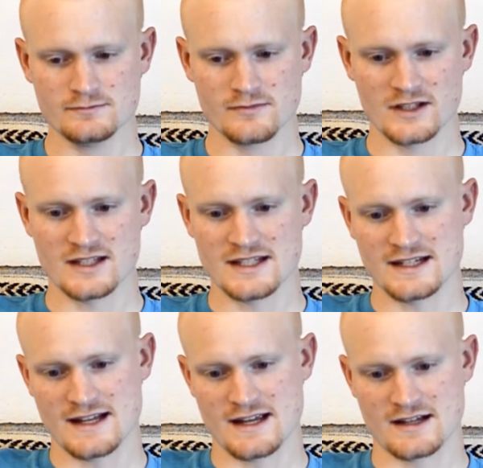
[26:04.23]
the
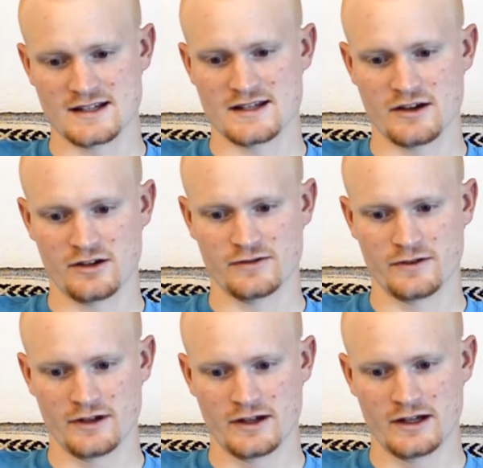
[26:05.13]
DNA itself,
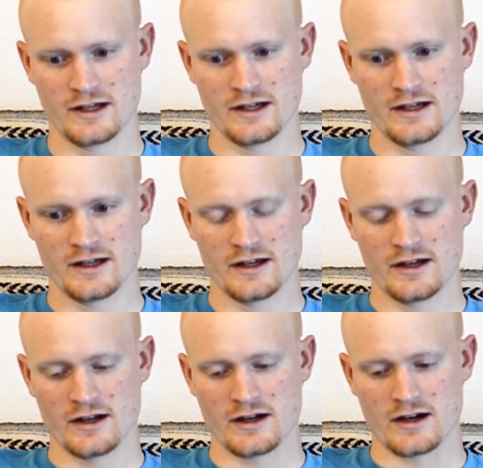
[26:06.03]

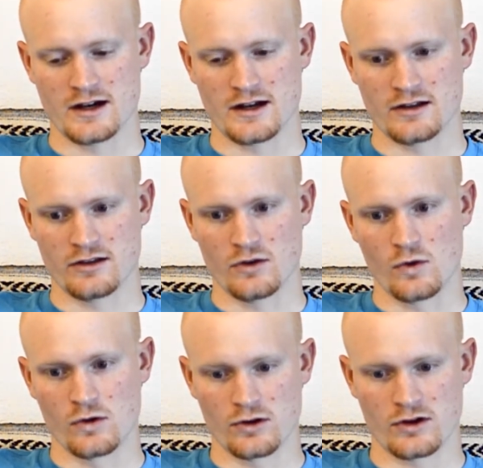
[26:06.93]
the
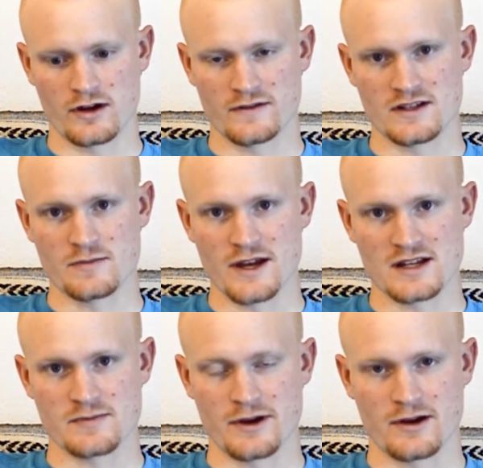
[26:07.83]
order of these
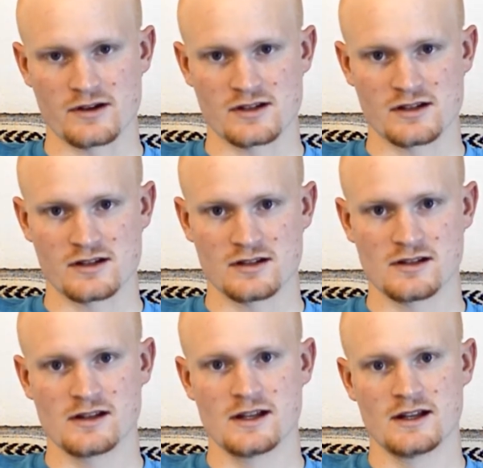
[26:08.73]
base pairs
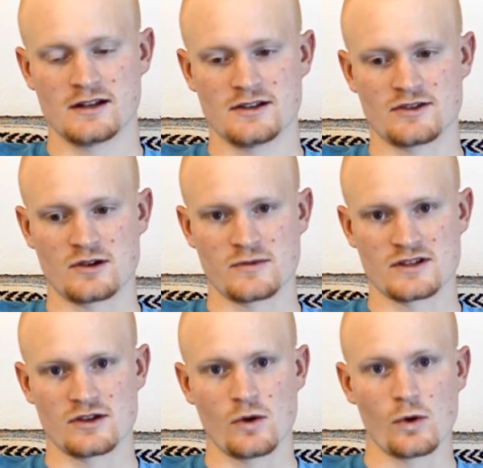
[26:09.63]

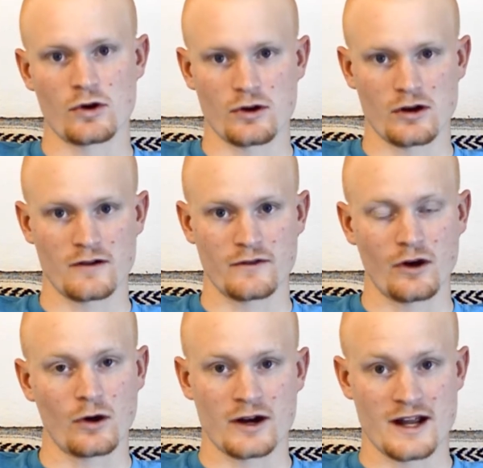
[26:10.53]
determines the order of the
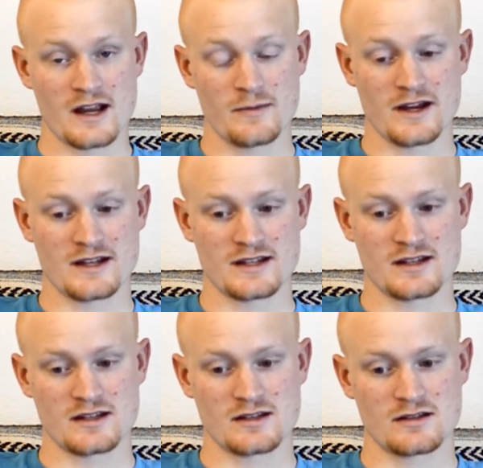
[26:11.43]
RNA
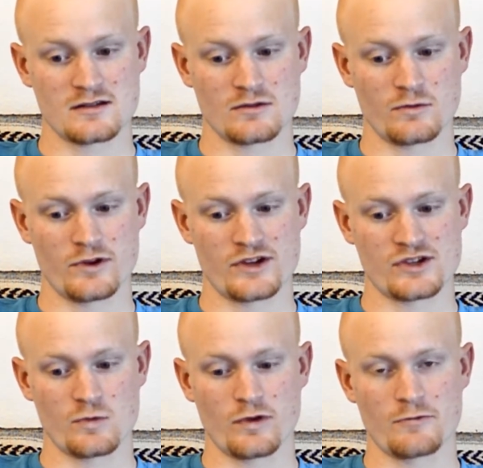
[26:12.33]
bases,
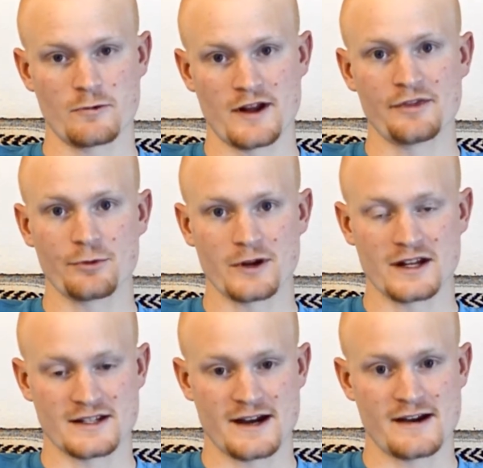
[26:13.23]
which when read 3 at
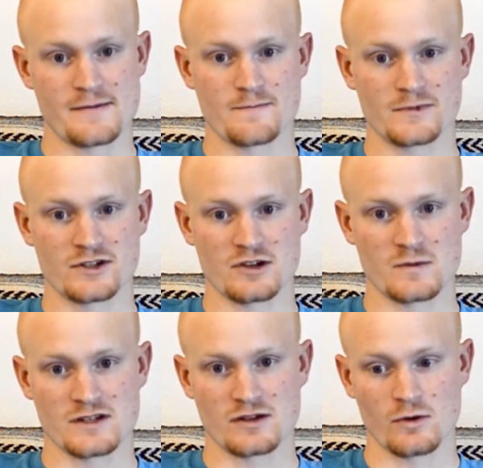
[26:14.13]
a time
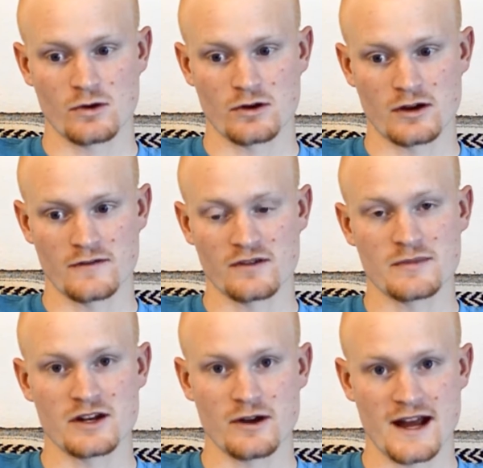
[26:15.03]
determines the order of the
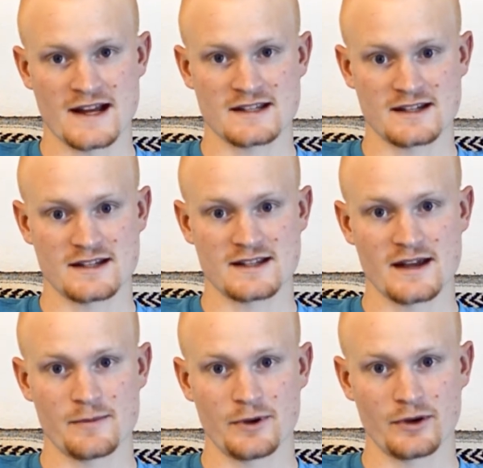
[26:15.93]
amino acids
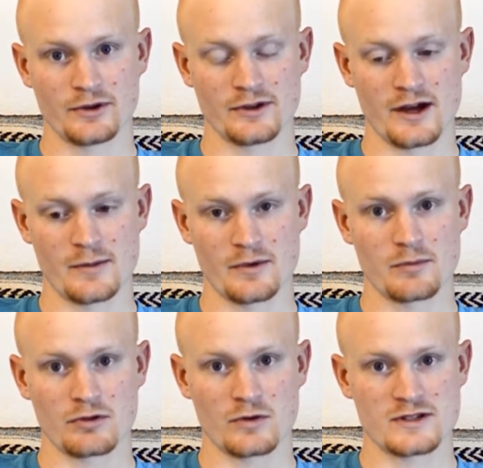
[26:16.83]
that build up
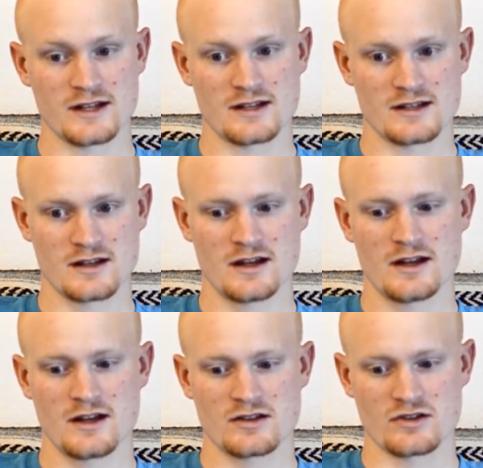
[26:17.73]
proteins.
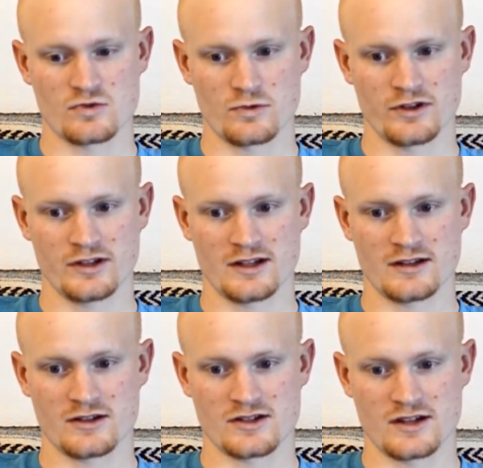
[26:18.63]
So it's really,
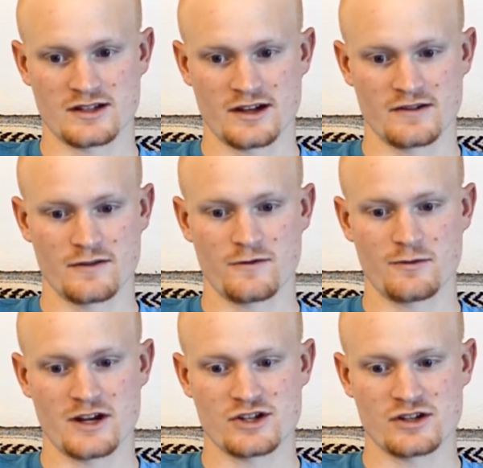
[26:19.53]
there's a ton of
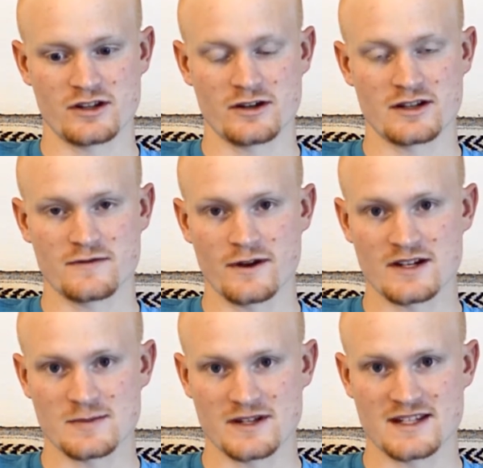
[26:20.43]
information there, and it's very
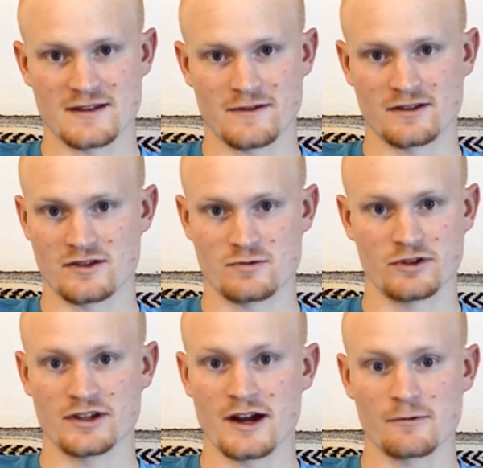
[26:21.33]
specific. There's
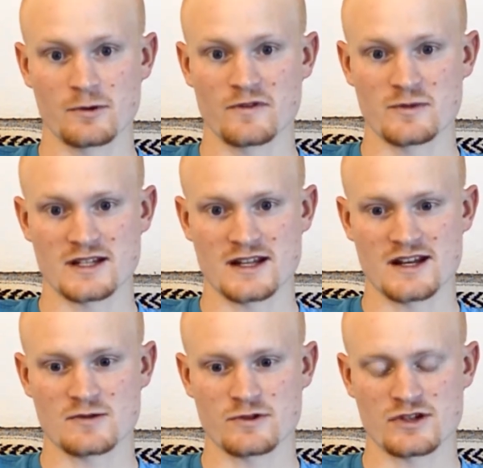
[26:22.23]
really not room for
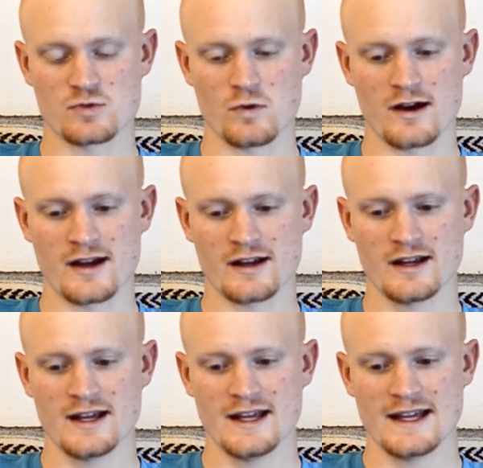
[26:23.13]
mistakes, which is why
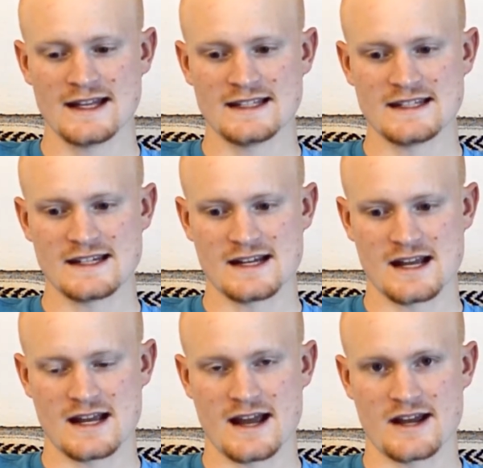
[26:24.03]

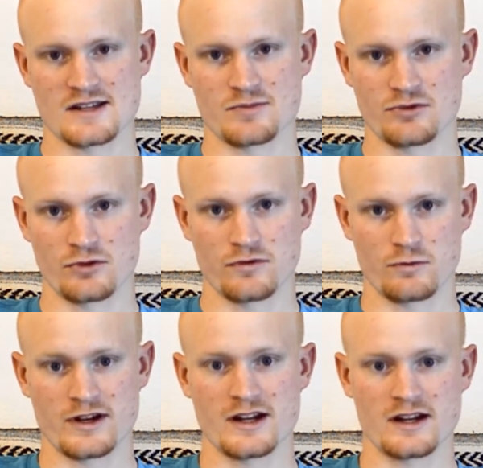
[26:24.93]
DNA has
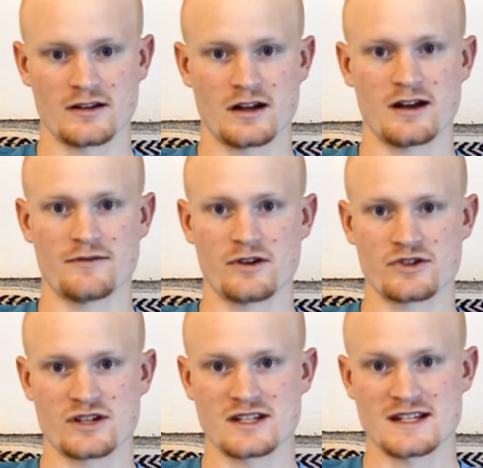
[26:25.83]
proofreading
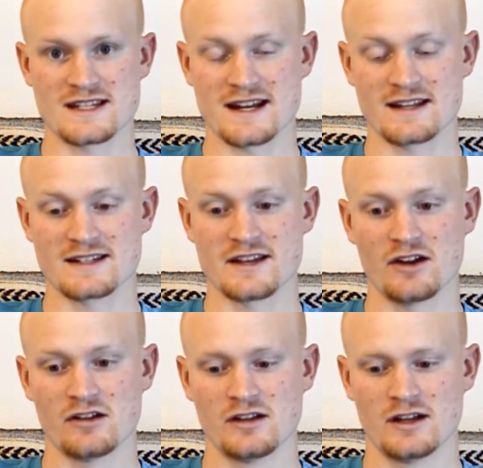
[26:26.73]
functions inside of the cell.